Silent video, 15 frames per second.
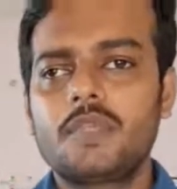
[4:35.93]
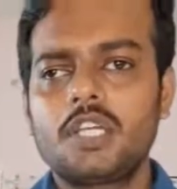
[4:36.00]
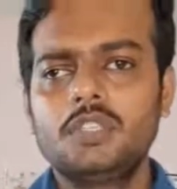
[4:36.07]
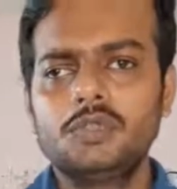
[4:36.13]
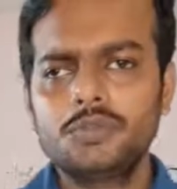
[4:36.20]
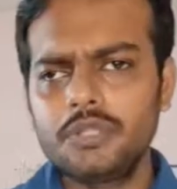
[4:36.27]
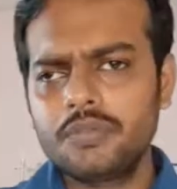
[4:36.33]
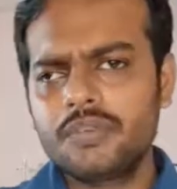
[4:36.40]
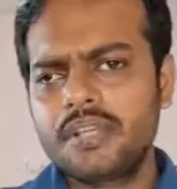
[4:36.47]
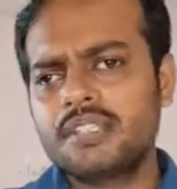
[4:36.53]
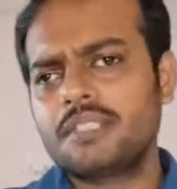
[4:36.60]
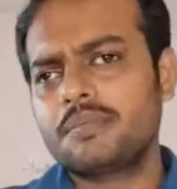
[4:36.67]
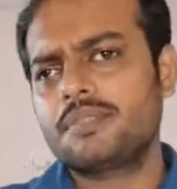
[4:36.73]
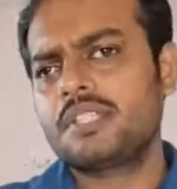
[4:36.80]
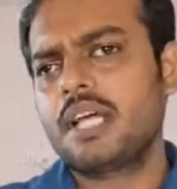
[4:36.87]
two different
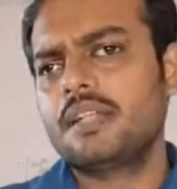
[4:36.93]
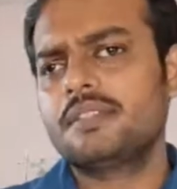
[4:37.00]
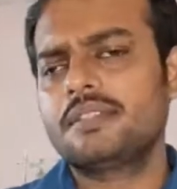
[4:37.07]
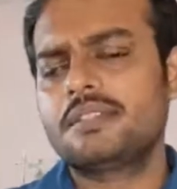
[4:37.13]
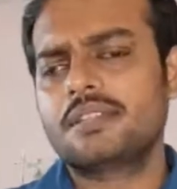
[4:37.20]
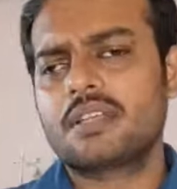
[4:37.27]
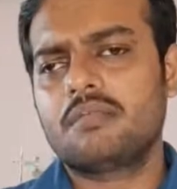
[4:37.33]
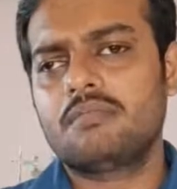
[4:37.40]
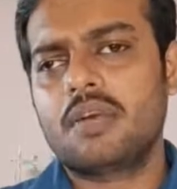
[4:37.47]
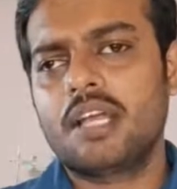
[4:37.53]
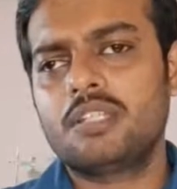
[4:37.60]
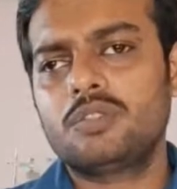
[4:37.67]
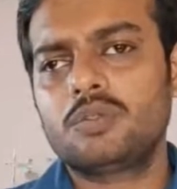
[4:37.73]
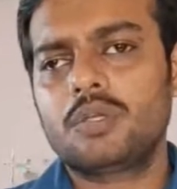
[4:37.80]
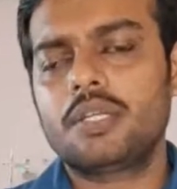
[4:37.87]
substances
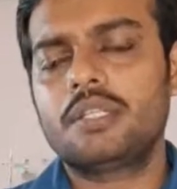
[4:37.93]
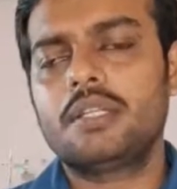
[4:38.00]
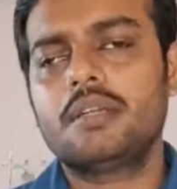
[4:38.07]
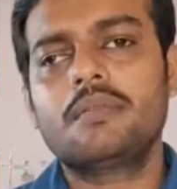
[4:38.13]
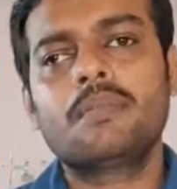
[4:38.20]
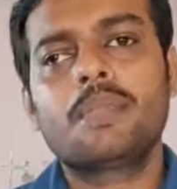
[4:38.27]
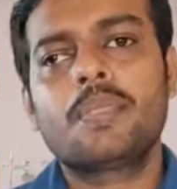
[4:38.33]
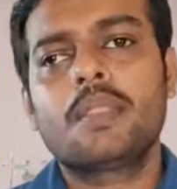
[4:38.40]
combine together